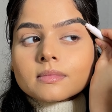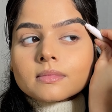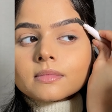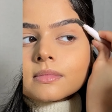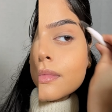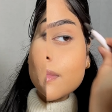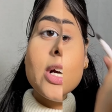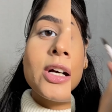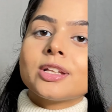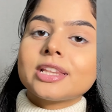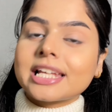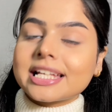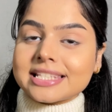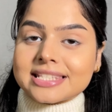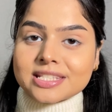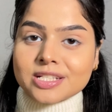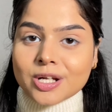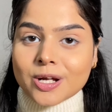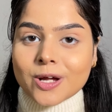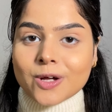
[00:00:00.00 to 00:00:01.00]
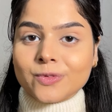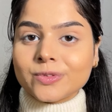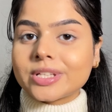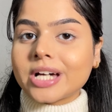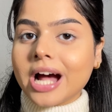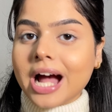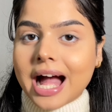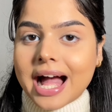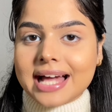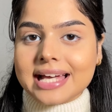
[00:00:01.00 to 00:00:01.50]
Now let's start with
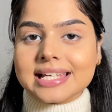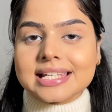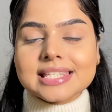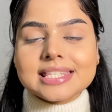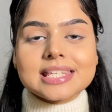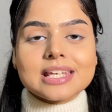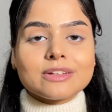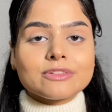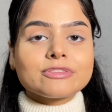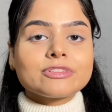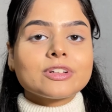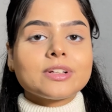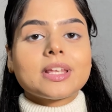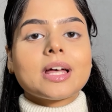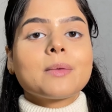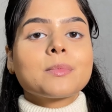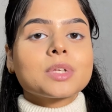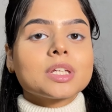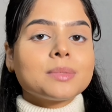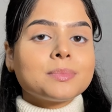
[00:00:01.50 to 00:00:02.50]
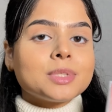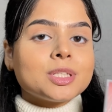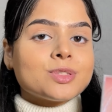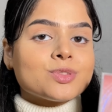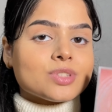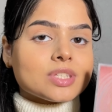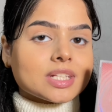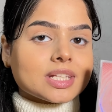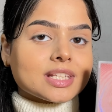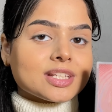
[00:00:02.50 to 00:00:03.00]
the eyes, and for that I'm going to be
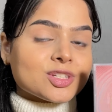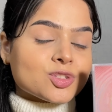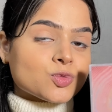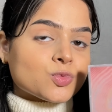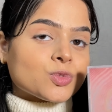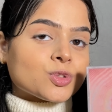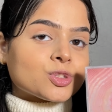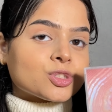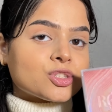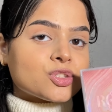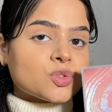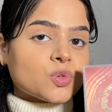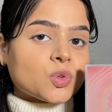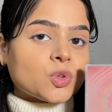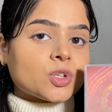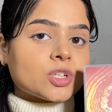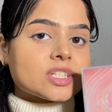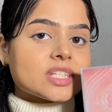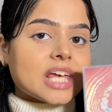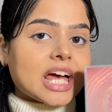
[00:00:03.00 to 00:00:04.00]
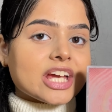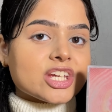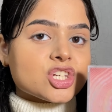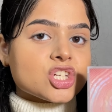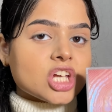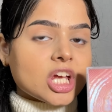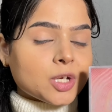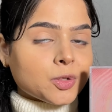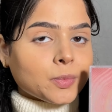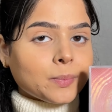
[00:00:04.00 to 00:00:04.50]
using this Rose Quartz
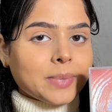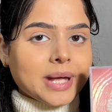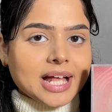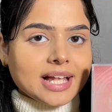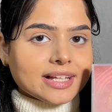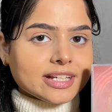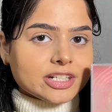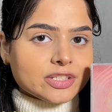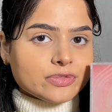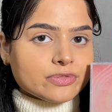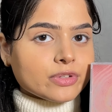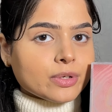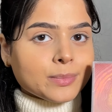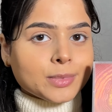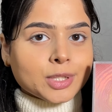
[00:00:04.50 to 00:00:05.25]
eyeshadow palette from